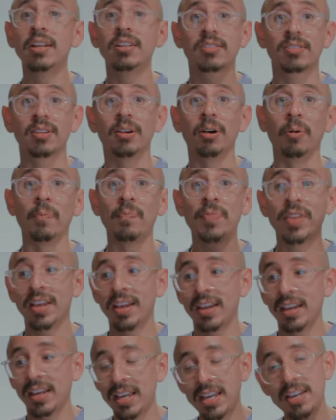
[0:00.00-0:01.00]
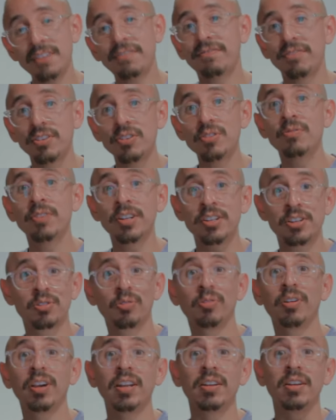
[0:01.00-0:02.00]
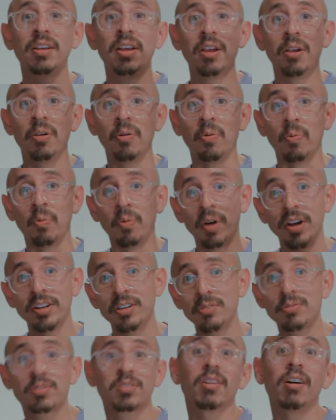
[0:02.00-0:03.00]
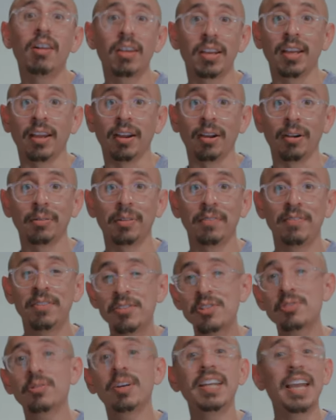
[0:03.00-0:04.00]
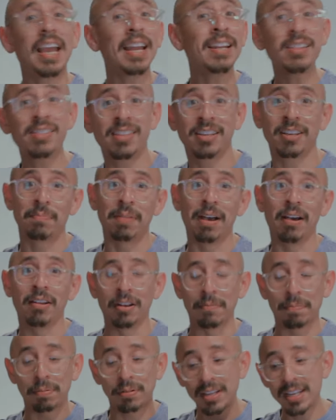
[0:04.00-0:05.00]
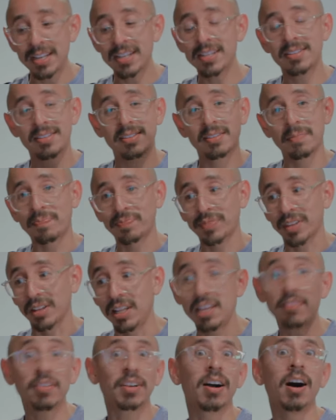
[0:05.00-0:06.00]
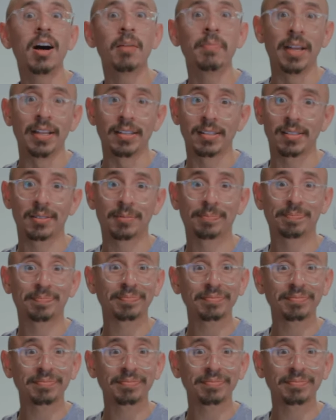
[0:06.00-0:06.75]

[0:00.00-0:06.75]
So if you enjoyed what you saw here, if you enjoyed anything about it, please leave a comment.